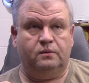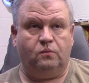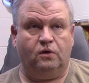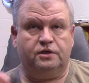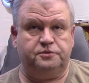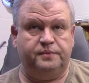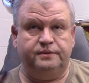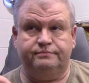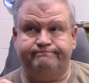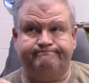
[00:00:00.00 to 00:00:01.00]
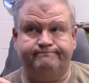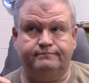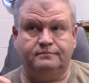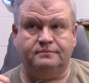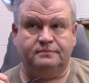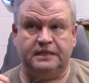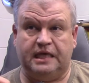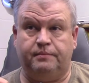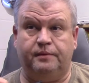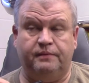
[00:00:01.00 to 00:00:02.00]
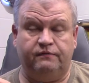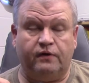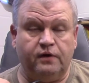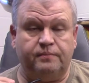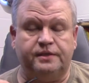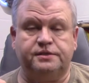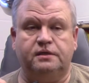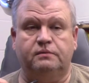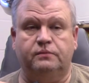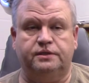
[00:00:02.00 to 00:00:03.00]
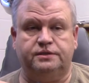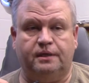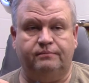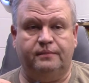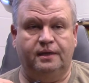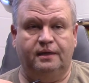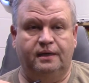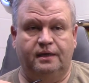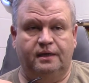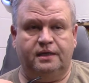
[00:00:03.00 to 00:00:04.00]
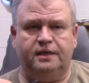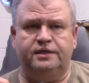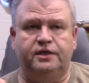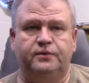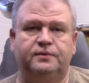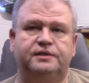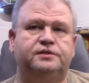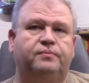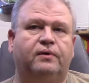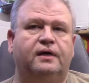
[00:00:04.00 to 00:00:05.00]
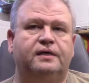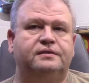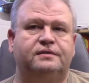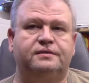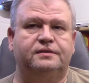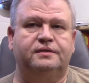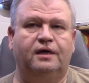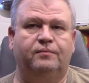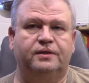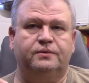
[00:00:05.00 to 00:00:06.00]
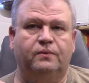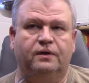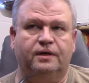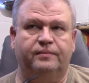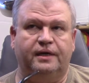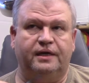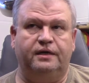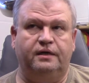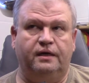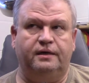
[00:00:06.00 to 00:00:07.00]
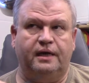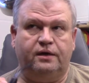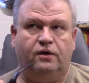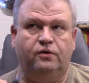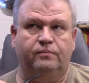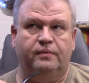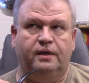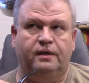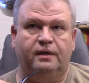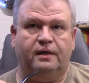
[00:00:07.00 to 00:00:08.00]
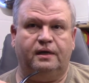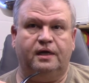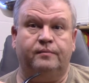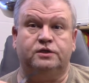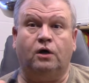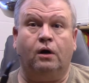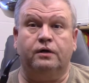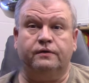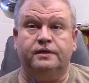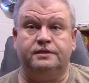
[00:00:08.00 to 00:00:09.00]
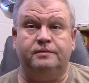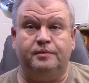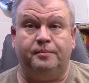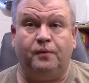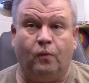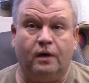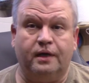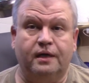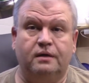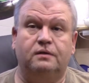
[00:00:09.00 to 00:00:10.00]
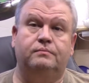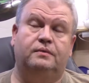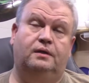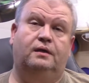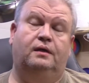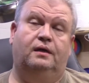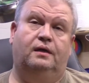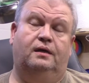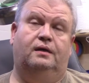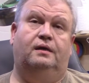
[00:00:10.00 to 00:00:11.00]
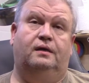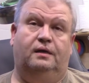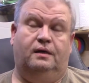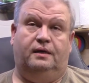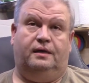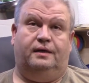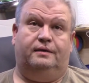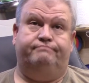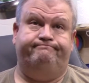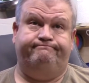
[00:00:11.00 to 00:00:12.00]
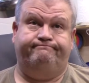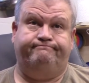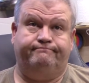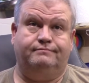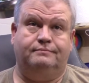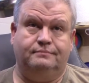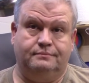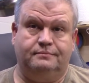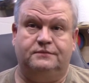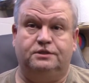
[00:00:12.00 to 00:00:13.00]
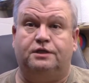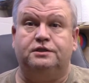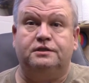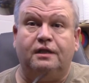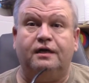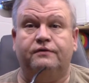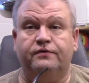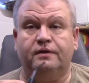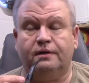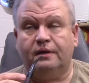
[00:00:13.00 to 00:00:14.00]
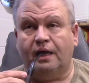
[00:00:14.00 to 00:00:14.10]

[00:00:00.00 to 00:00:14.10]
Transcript: Work's been keeping me very busy, which I'm continually surprised at just how much work I'm getting done at home and how much harder I seem to be working at home. Such is life, you know.